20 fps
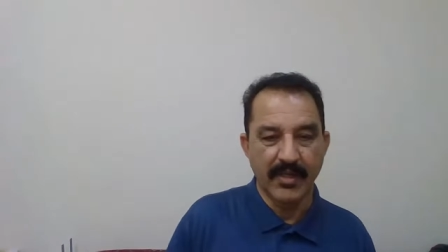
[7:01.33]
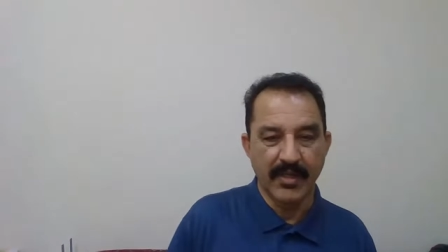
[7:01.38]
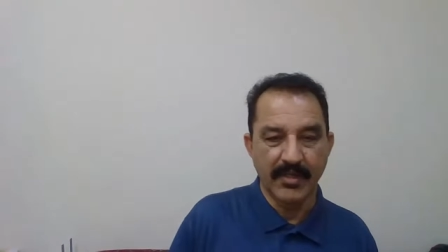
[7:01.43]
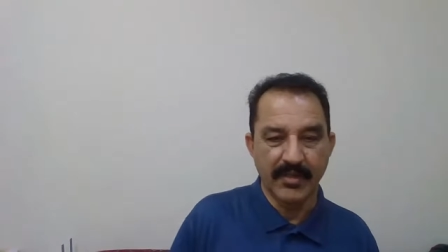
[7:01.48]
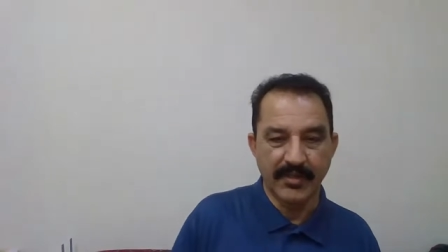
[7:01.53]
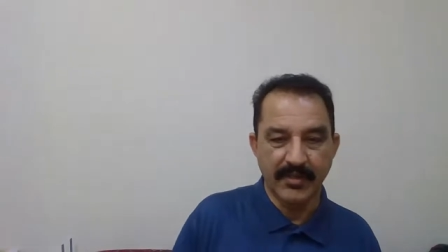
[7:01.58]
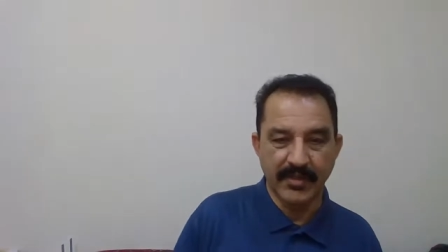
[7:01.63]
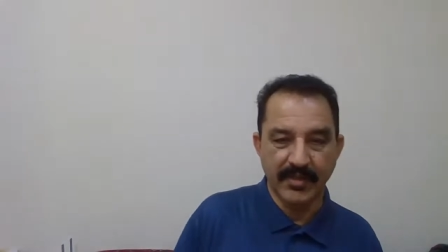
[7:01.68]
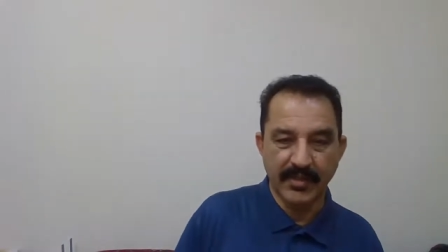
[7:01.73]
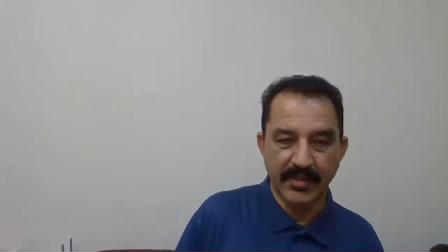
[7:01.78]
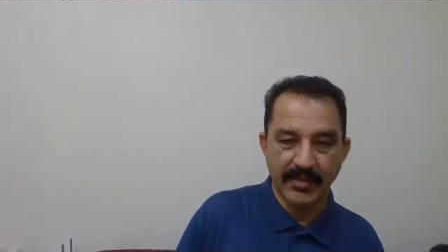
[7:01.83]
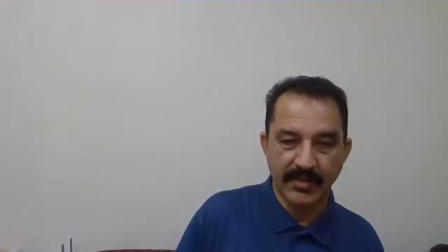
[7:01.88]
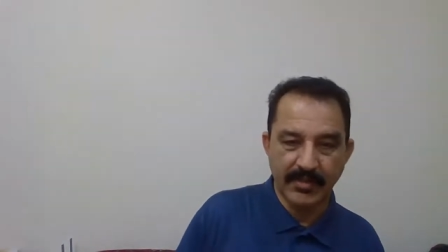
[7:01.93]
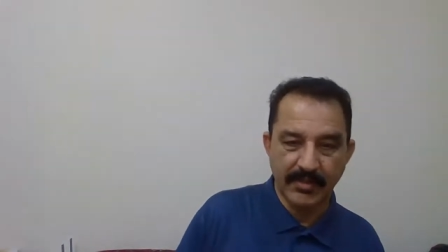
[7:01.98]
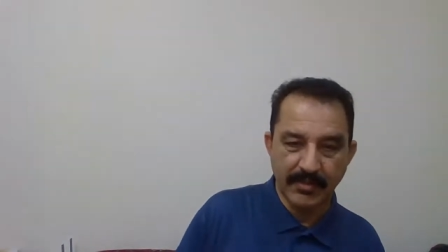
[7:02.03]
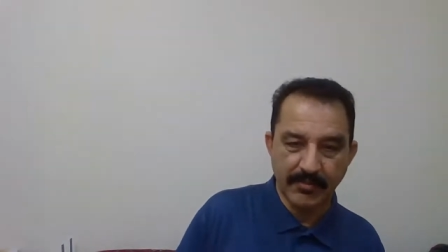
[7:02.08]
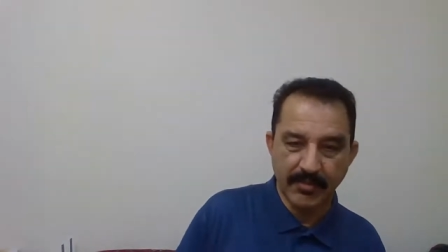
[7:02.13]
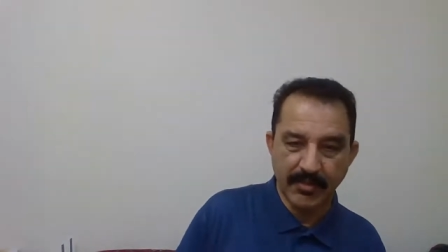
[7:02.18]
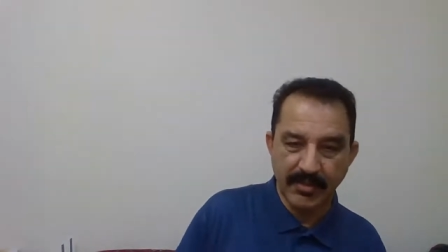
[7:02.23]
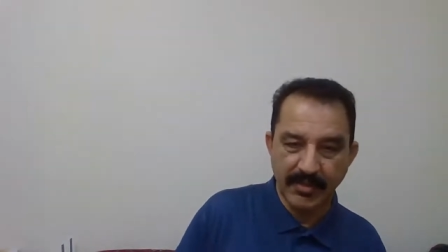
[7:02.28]
and
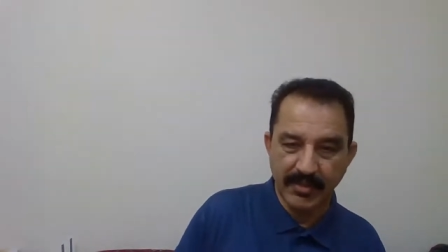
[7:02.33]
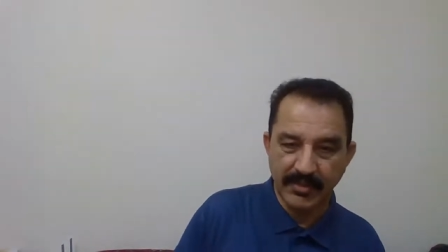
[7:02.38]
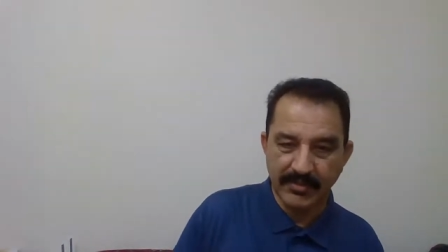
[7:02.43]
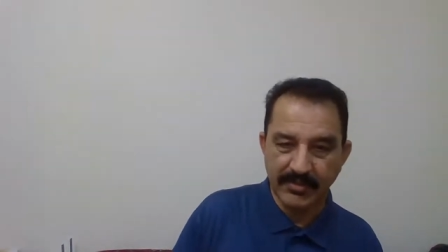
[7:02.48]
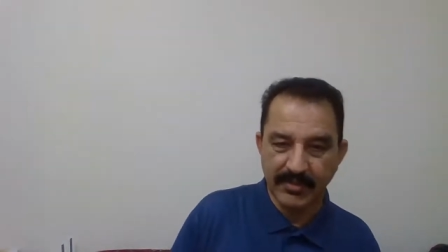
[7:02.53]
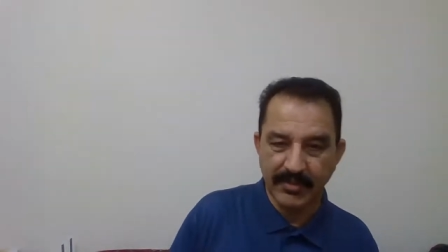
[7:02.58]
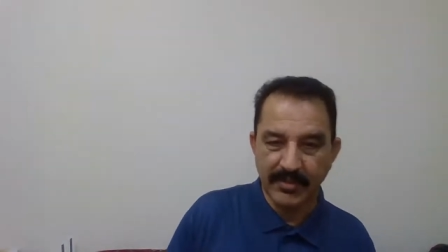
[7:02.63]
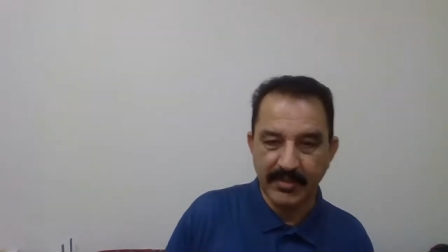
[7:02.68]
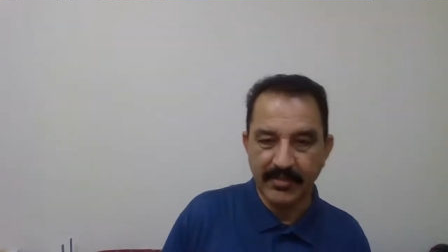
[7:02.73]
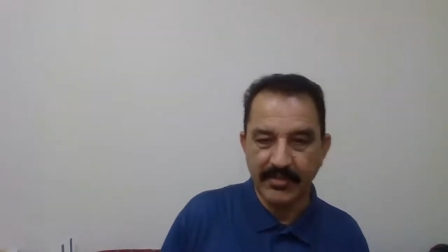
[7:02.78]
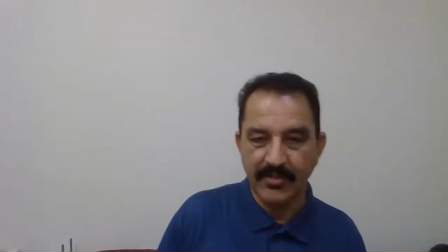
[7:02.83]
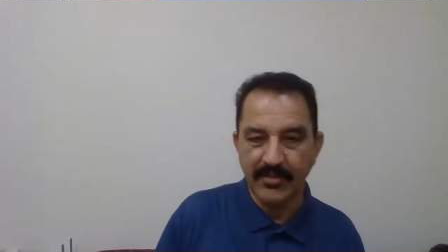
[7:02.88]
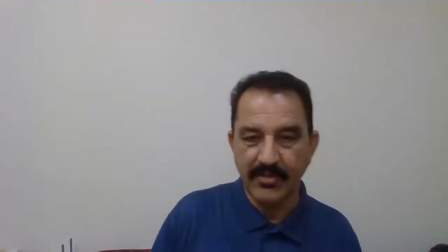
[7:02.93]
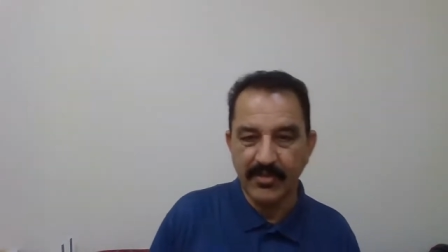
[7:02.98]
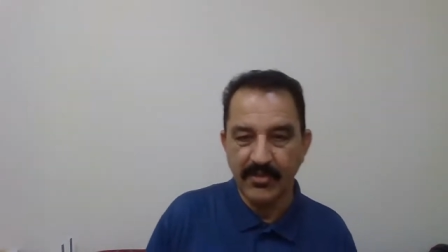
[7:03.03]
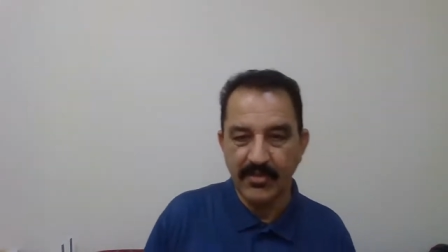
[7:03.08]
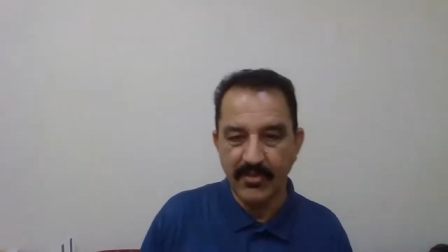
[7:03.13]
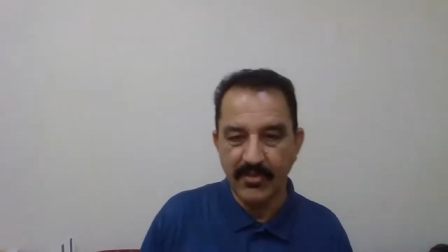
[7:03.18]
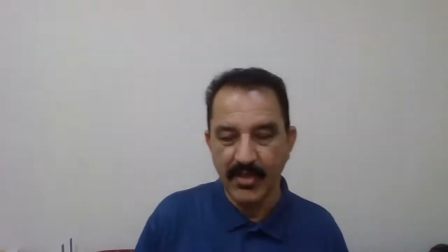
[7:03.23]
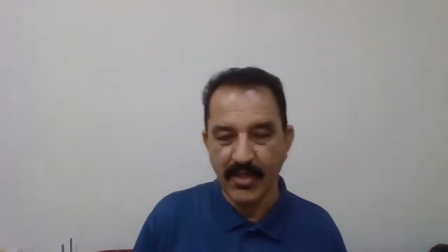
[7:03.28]
rubber gasket
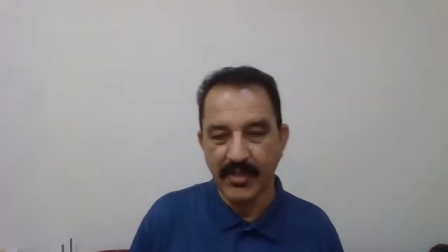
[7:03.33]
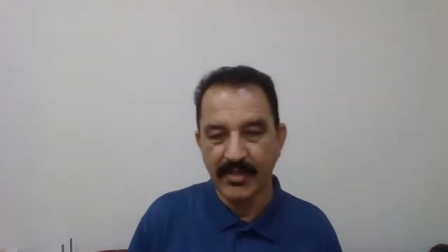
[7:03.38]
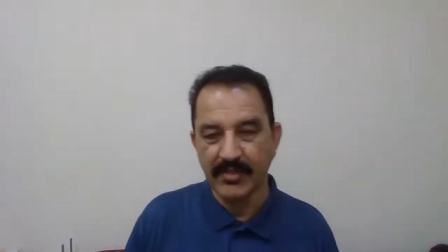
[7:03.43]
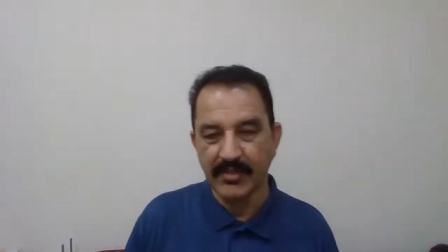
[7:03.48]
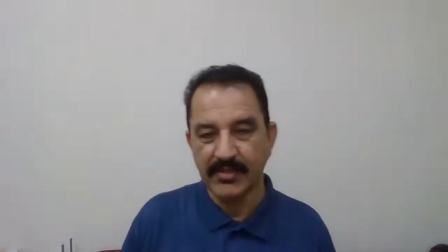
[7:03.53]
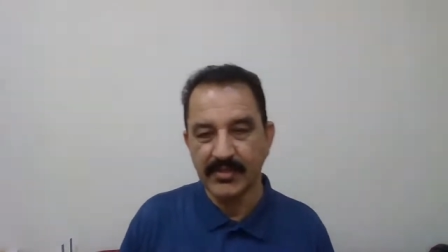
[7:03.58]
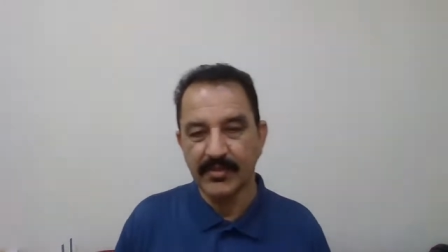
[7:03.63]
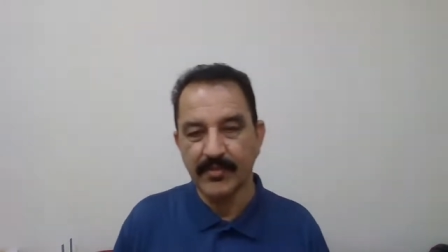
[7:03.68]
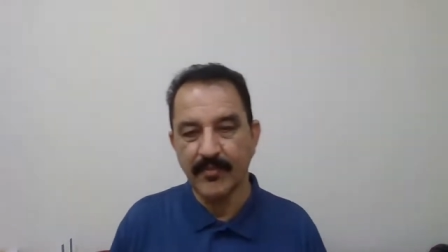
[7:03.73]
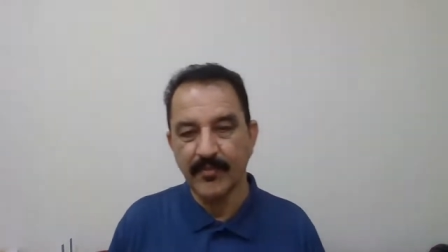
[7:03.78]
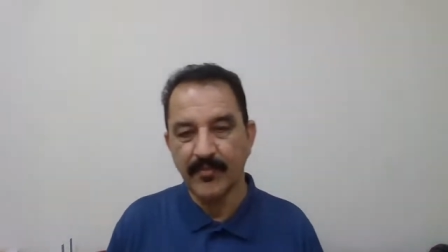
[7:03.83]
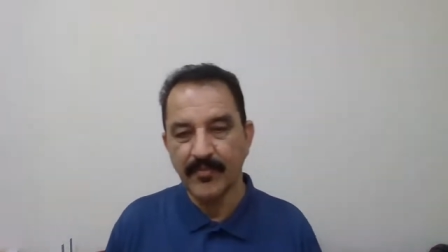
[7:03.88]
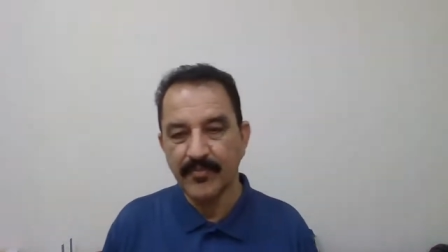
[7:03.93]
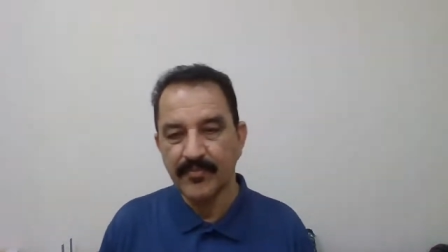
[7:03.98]
joints,